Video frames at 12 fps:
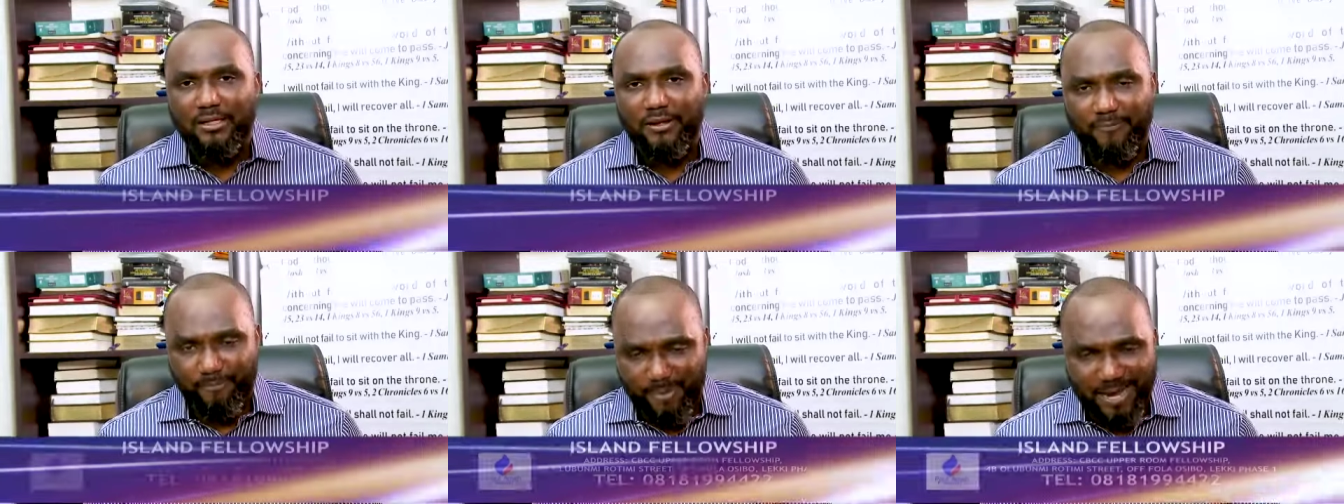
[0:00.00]

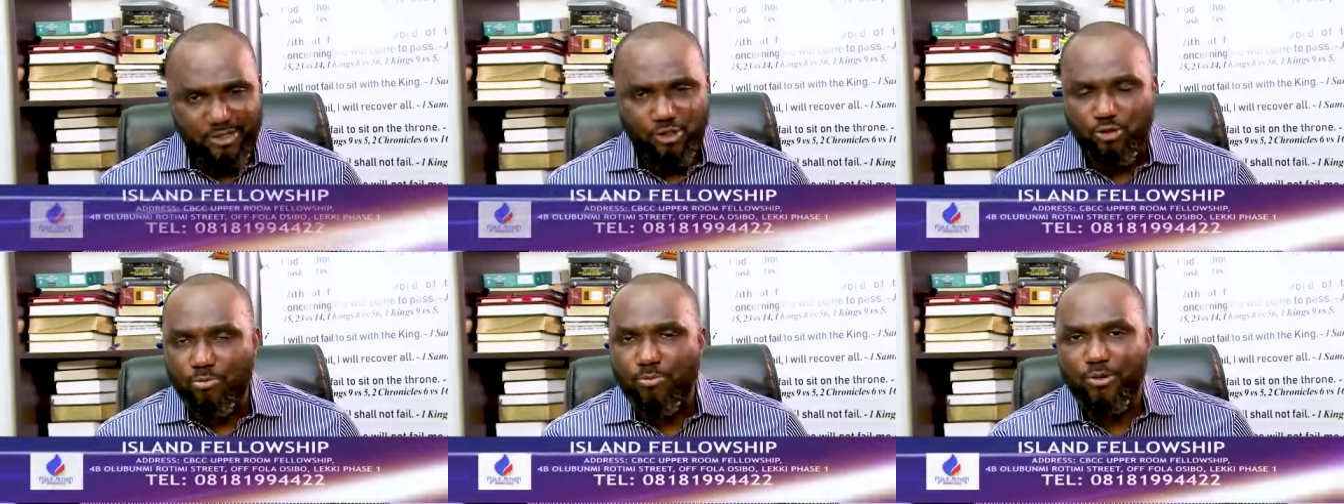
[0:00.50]
The past
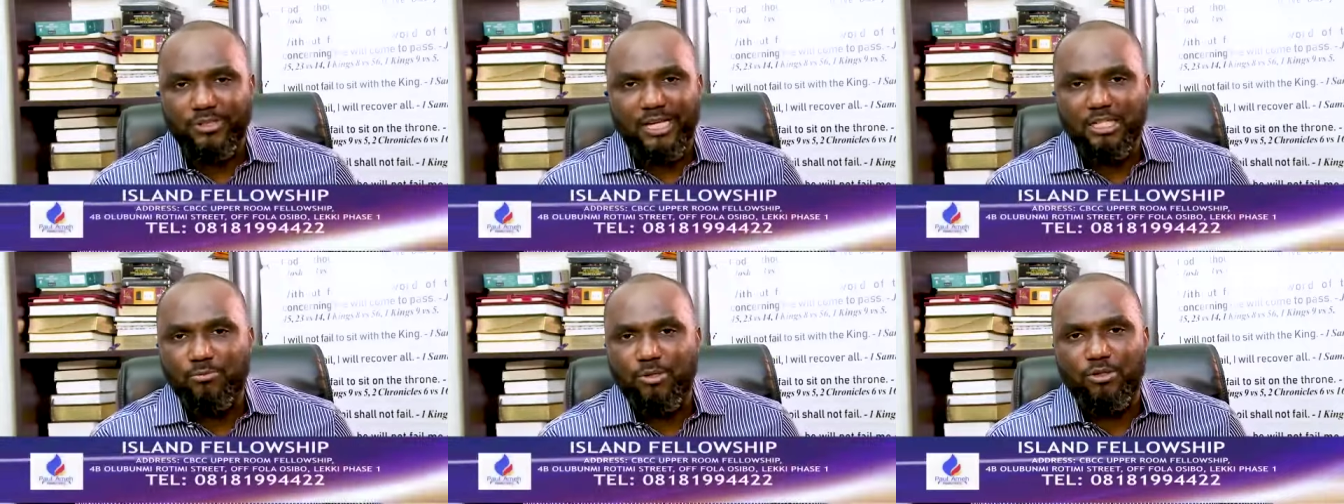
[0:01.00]
two months
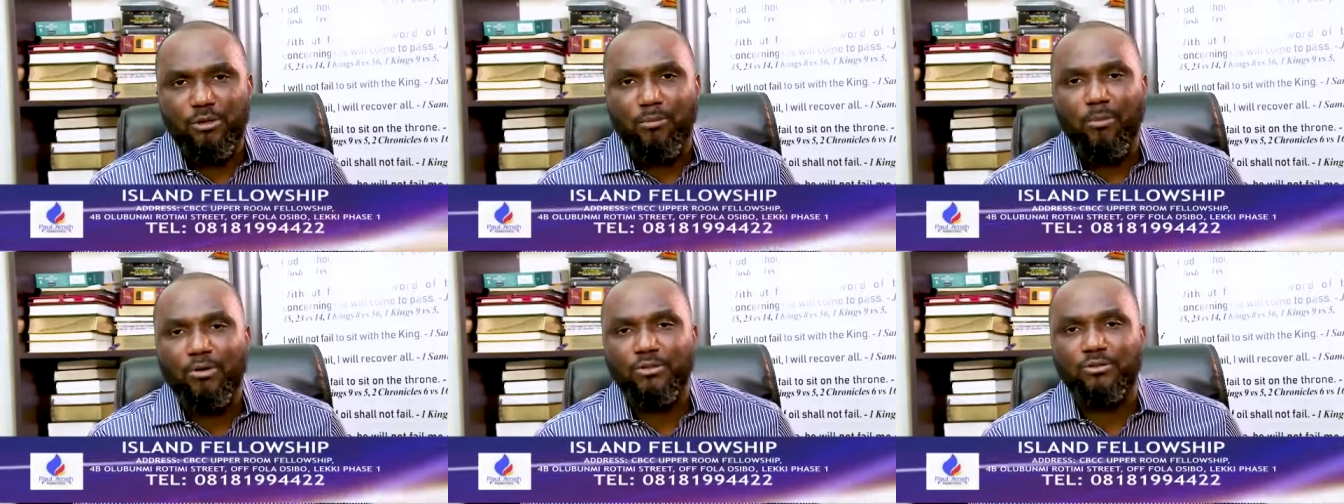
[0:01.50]
has been your
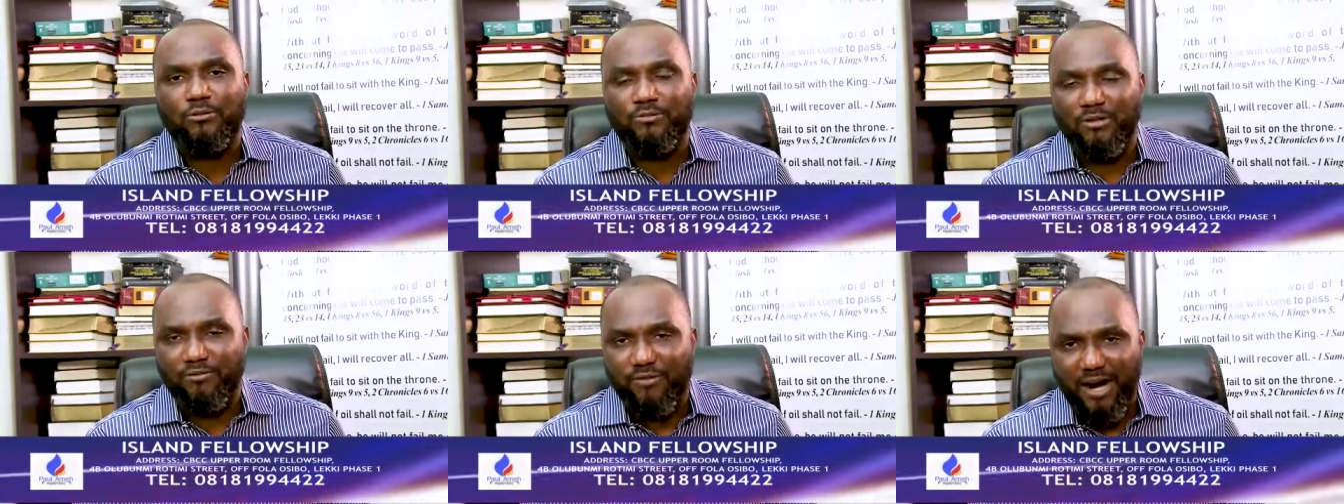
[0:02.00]
month of
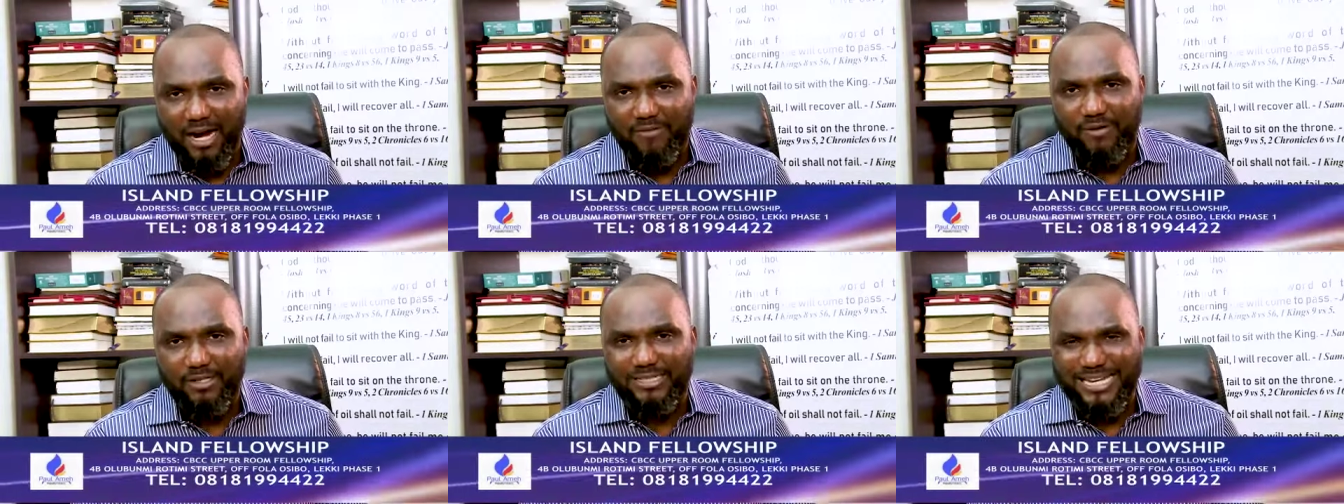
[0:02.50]

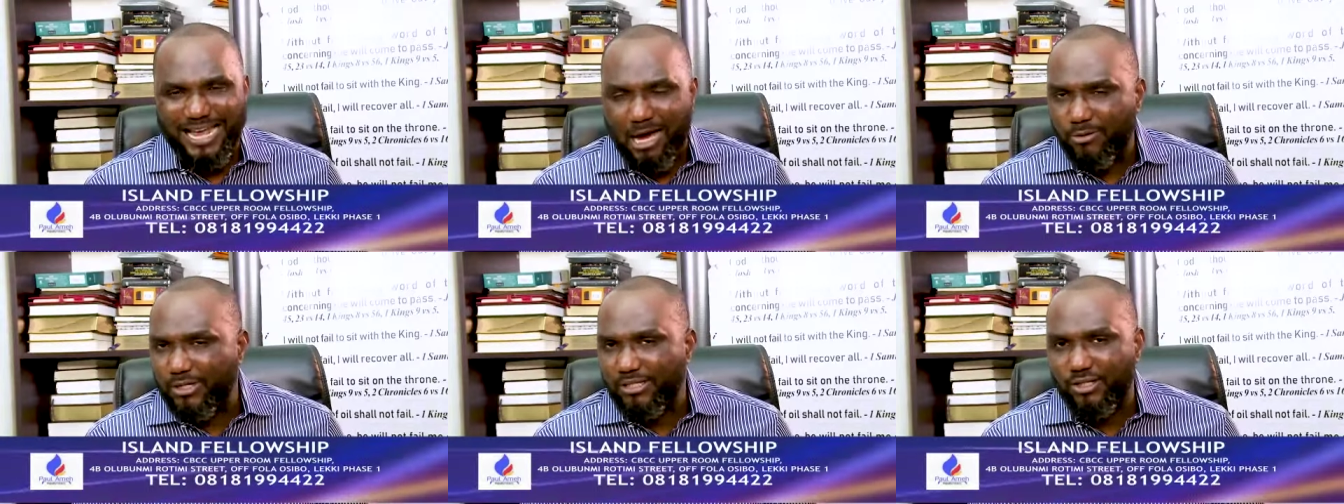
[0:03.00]
revival.
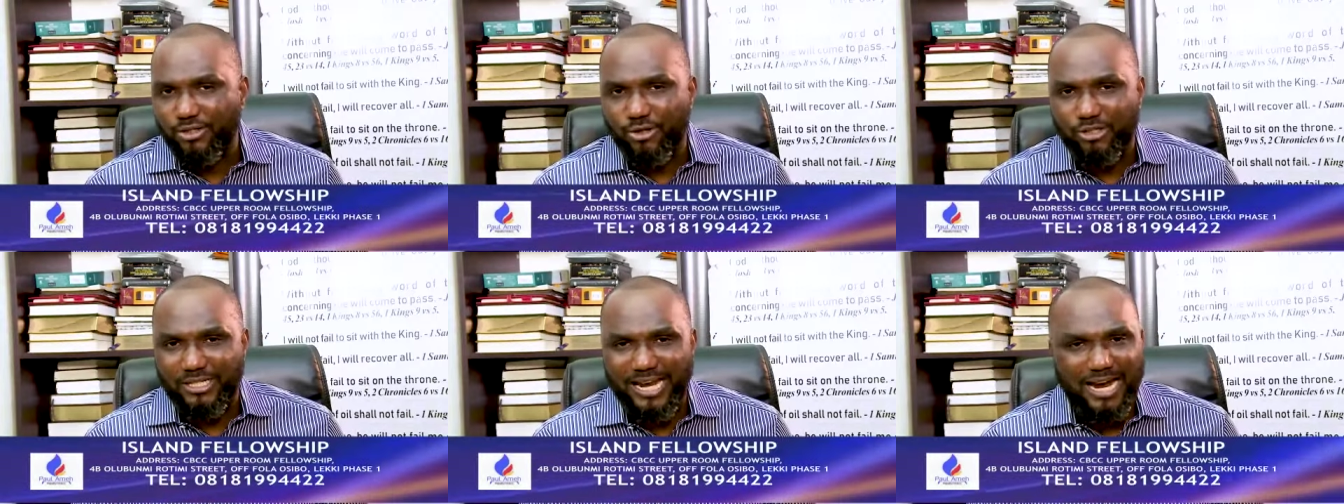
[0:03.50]
Now, this is
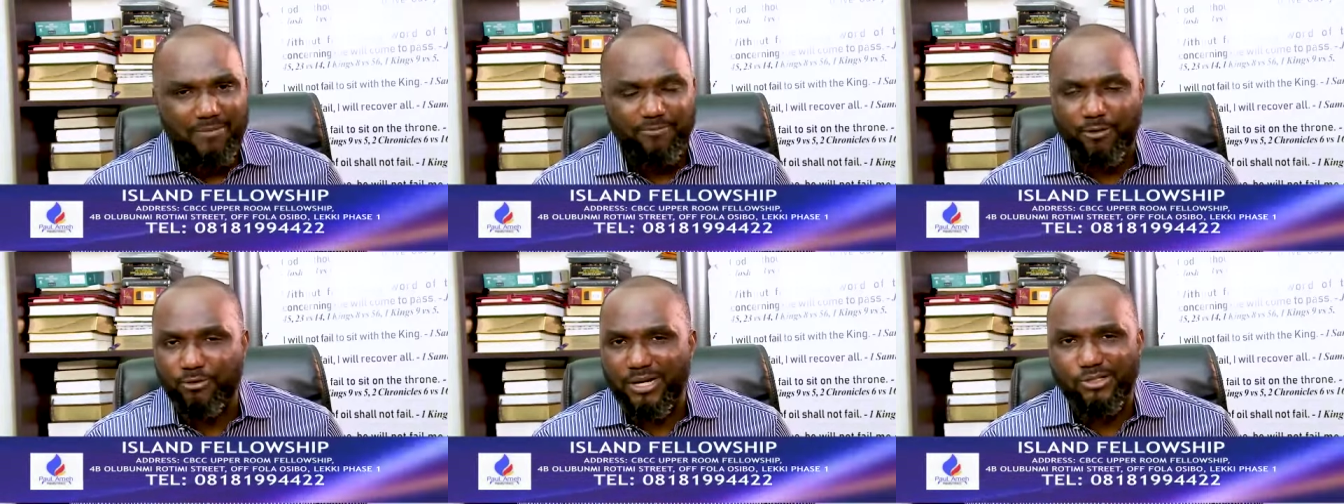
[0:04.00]
your time
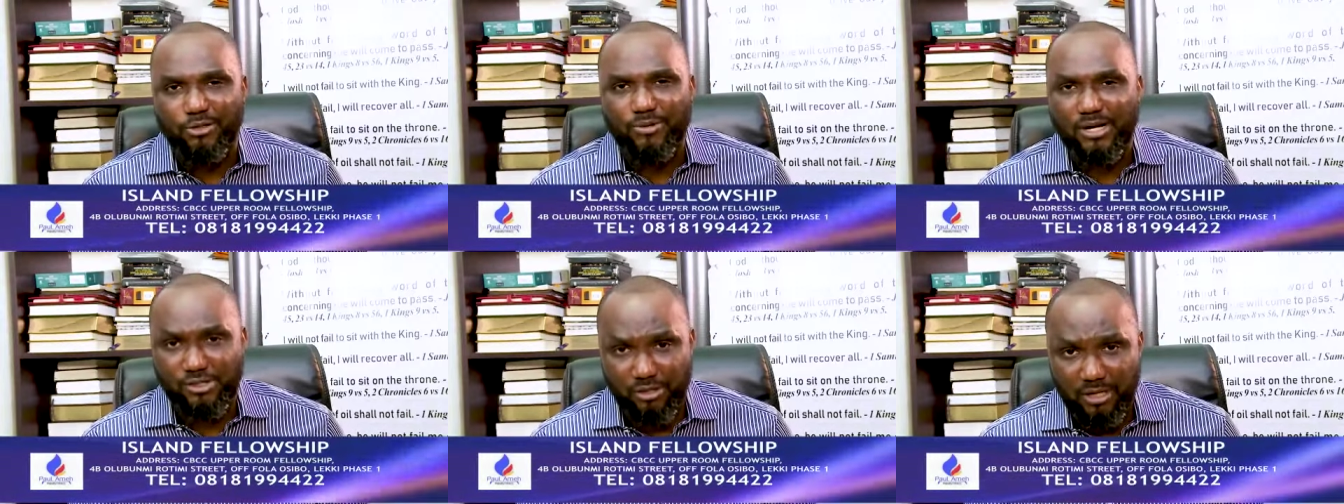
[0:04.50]
for
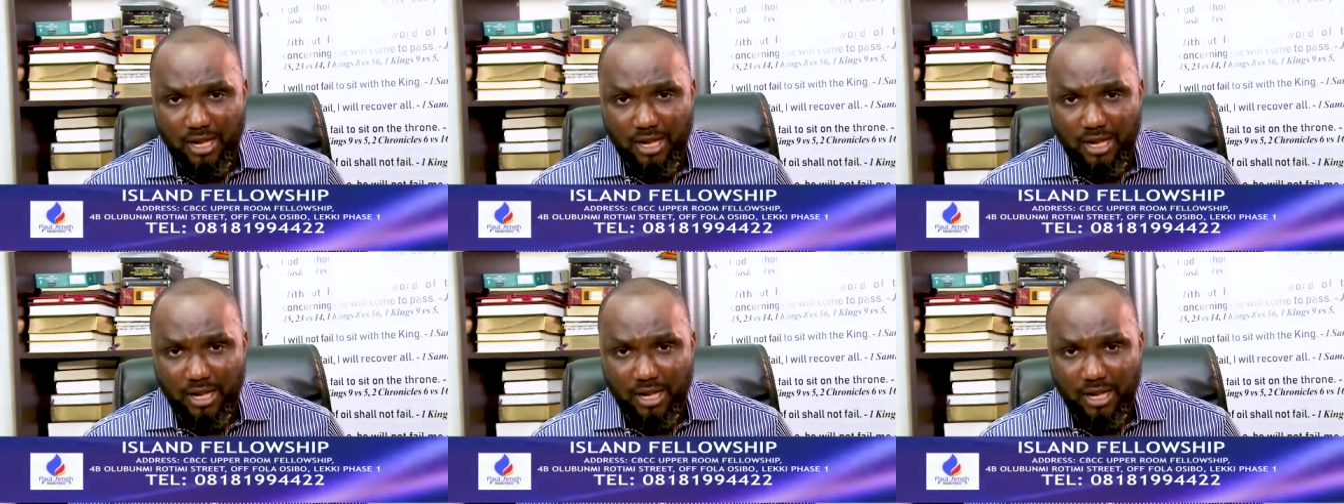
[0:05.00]
resurrection.